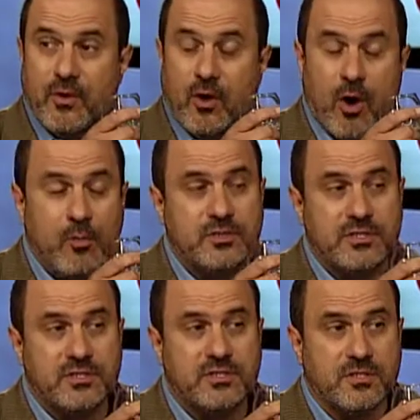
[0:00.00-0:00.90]
almost
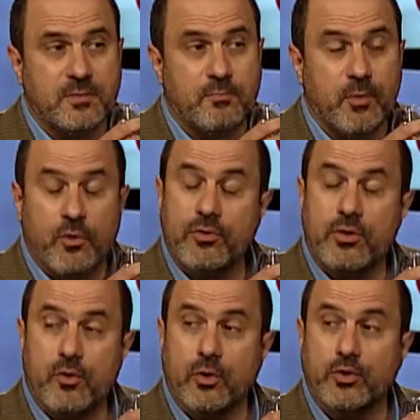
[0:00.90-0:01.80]
instantly, both of
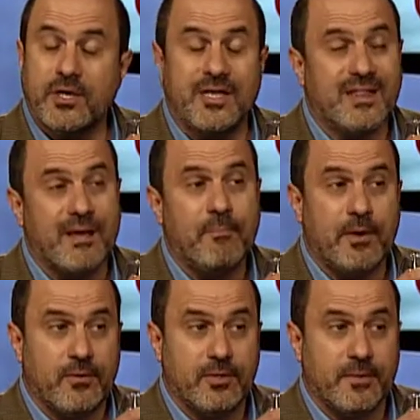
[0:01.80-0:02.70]
you are looking a lot
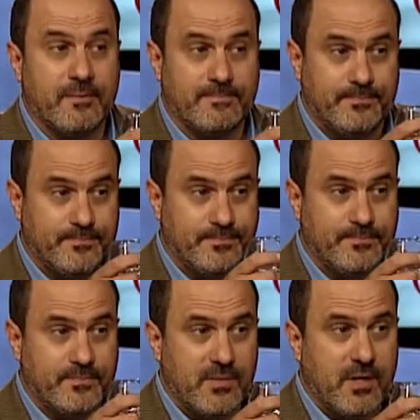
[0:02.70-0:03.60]
better to me.
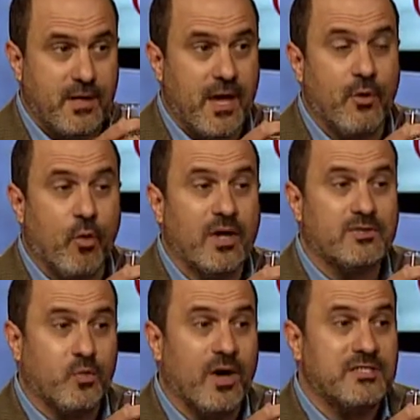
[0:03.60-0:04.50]
And watch
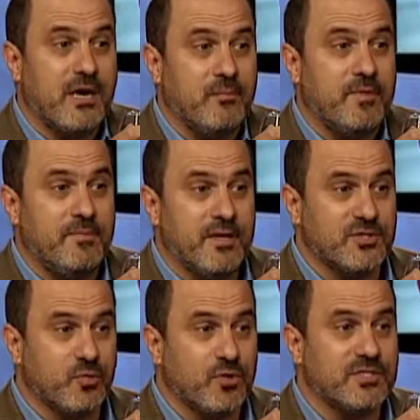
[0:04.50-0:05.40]
how
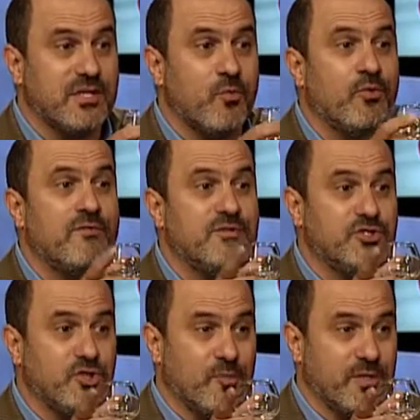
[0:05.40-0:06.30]
PBS works. They won't even
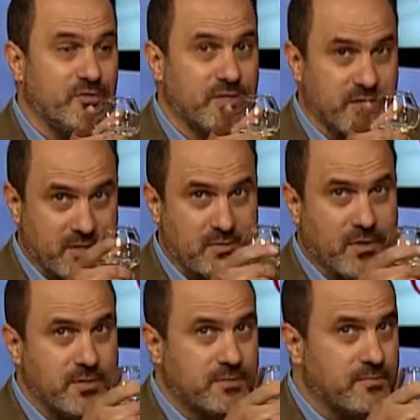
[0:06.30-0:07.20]
show me drinking this.
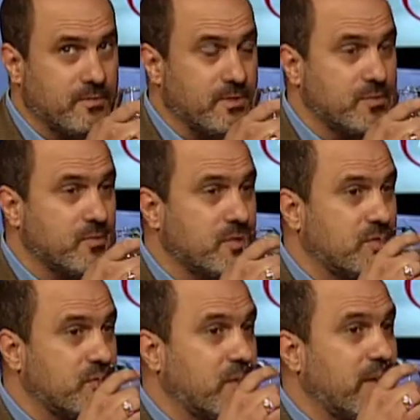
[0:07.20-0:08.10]
Watch.
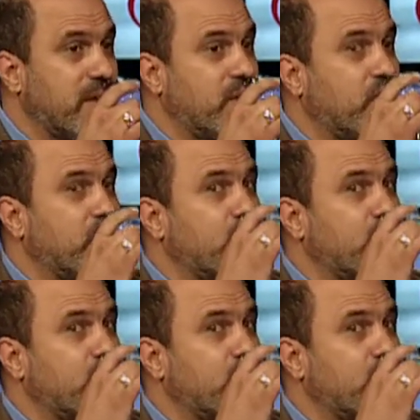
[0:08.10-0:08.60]
Here we go. And